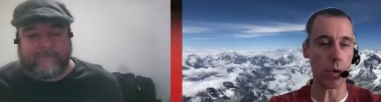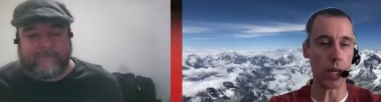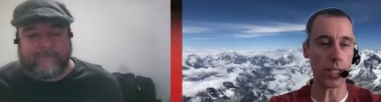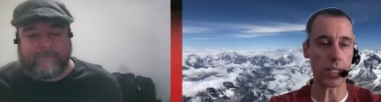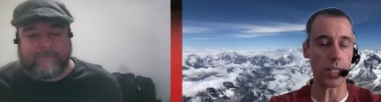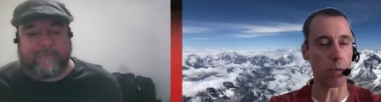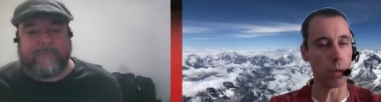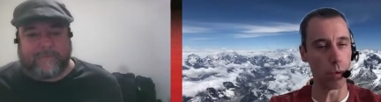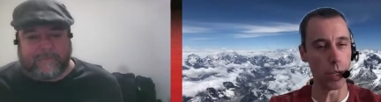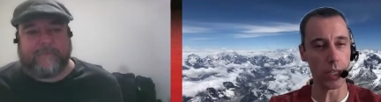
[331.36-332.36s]
Speaker 1: that we really
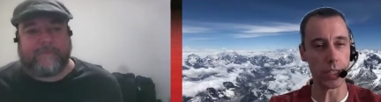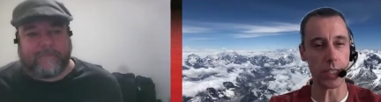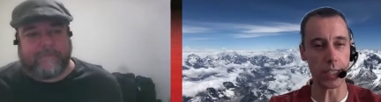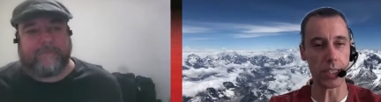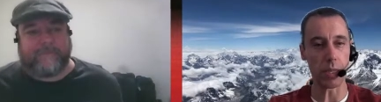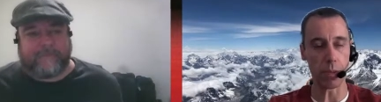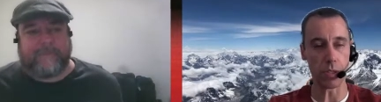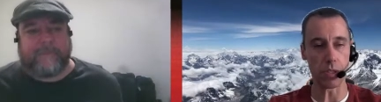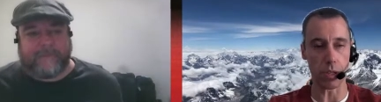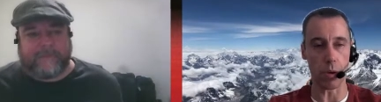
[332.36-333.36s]
dig deep into the
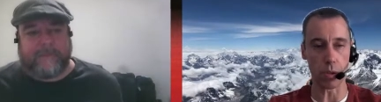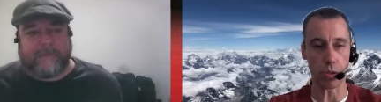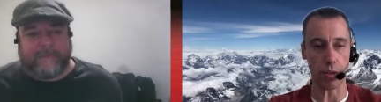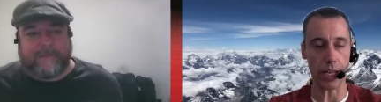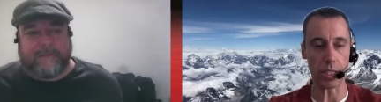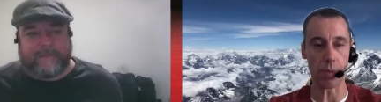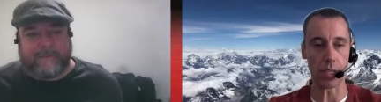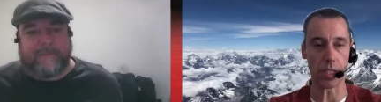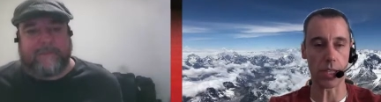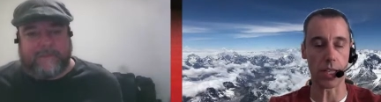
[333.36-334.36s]
cultural aspects of
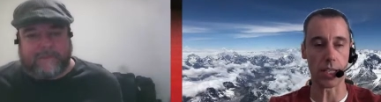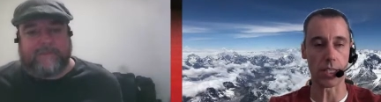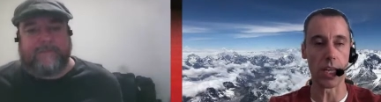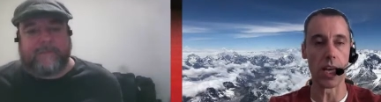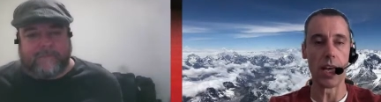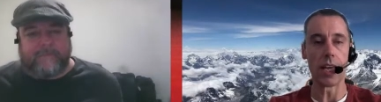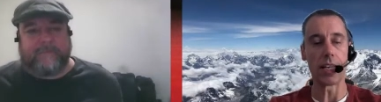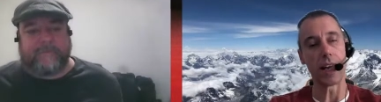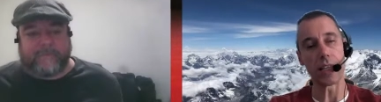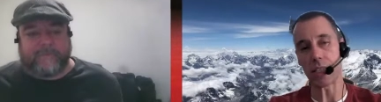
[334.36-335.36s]
things. Yes, I
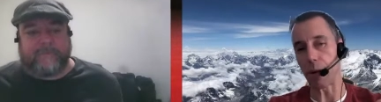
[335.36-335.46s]
mean,